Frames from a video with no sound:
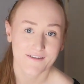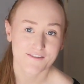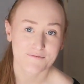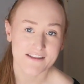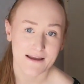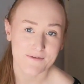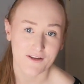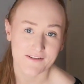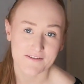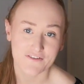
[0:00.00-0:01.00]
Sometimes
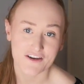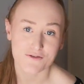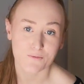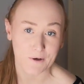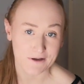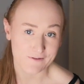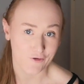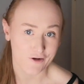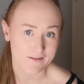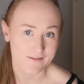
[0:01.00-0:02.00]
loss aversion works
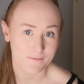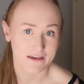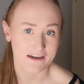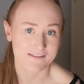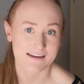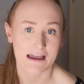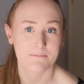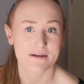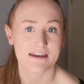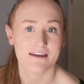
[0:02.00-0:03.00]
for us because it
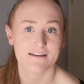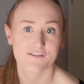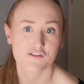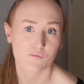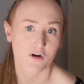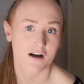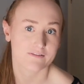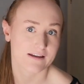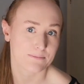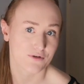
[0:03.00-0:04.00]
can be somewhat
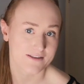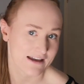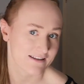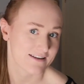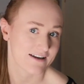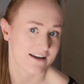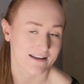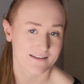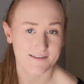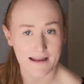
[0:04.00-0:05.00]
of a protector
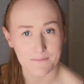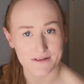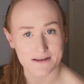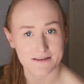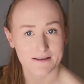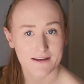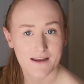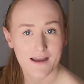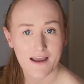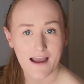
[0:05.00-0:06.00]
against gambling.
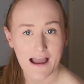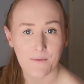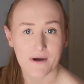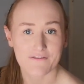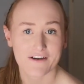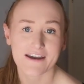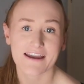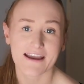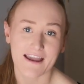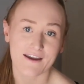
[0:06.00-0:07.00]
However,
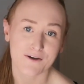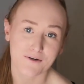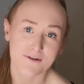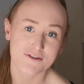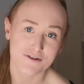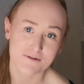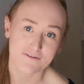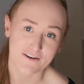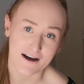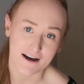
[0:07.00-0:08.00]
it can go too
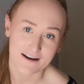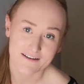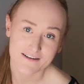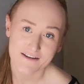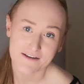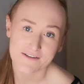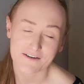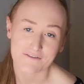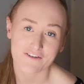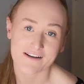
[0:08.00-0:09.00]
far.
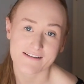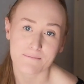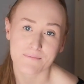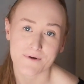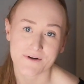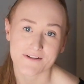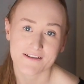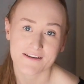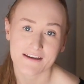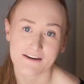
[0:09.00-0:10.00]
So for
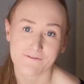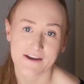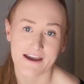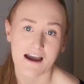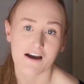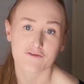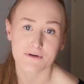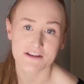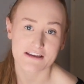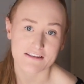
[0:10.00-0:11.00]
example, if we have
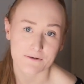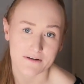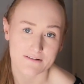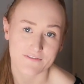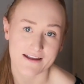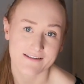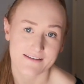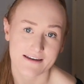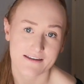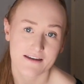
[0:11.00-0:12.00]
money that we're
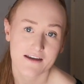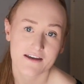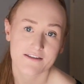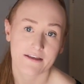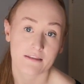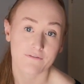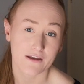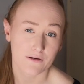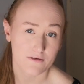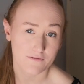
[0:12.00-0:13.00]
investing, then the
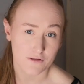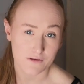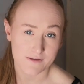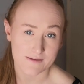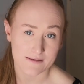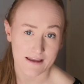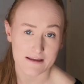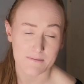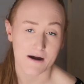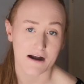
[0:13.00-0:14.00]
fear of losing
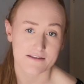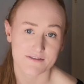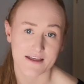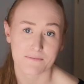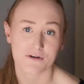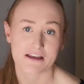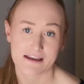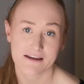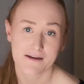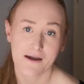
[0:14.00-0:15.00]
any part of that
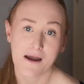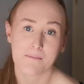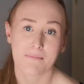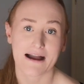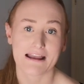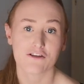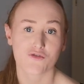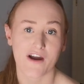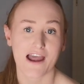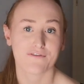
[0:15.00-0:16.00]
money might
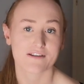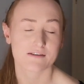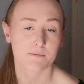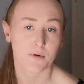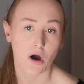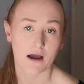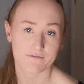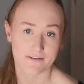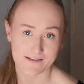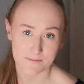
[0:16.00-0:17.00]
drive us to poor
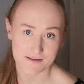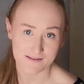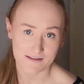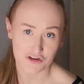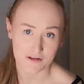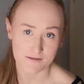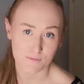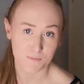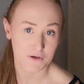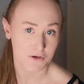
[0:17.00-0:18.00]
investment
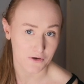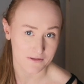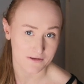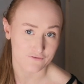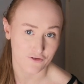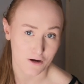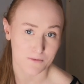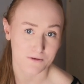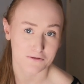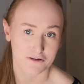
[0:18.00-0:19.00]
decisions purely
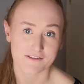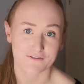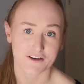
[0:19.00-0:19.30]
from loss